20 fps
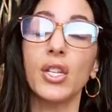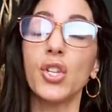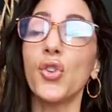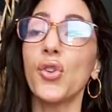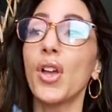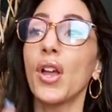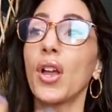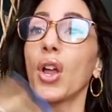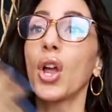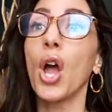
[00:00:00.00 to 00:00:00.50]
You
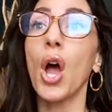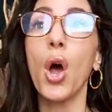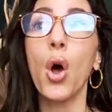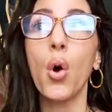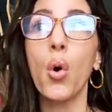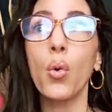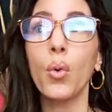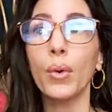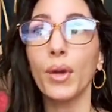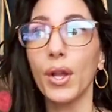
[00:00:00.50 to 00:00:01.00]
can
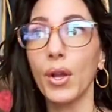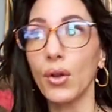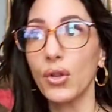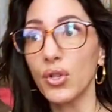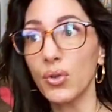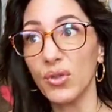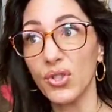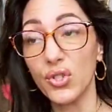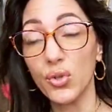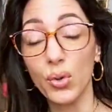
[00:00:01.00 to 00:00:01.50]
go,
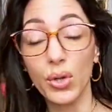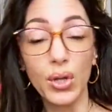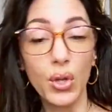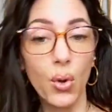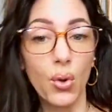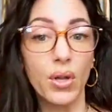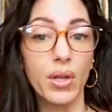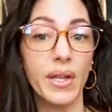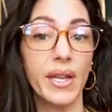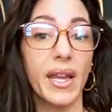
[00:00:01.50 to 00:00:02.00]
to a store
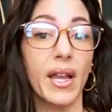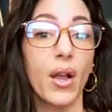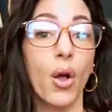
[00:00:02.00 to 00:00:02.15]
locally and